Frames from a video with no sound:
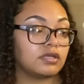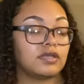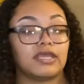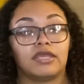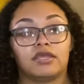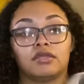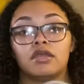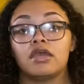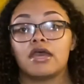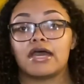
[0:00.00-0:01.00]
And
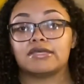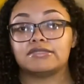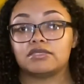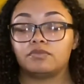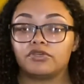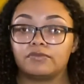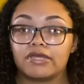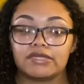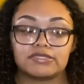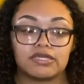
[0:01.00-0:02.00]
I did bring my
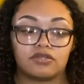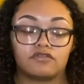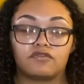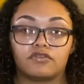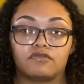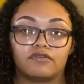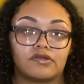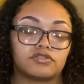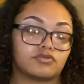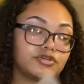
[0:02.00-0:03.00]
container for the
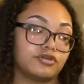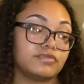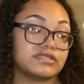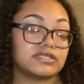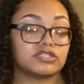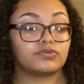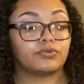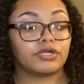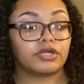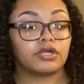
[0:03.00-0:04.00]
fragrance oil, but since
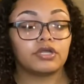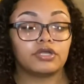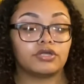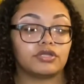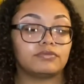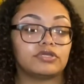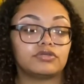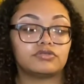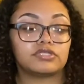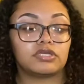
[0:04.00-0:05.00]
we're going to be
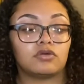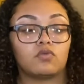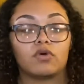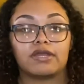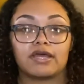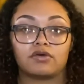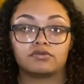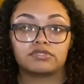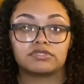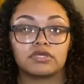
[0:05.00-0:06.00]
using 1
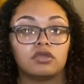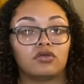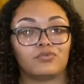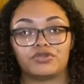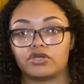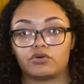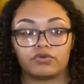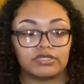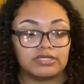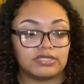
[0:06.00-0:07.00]
ounce, we don't
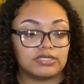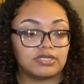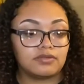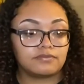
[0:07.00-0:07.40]
really need it.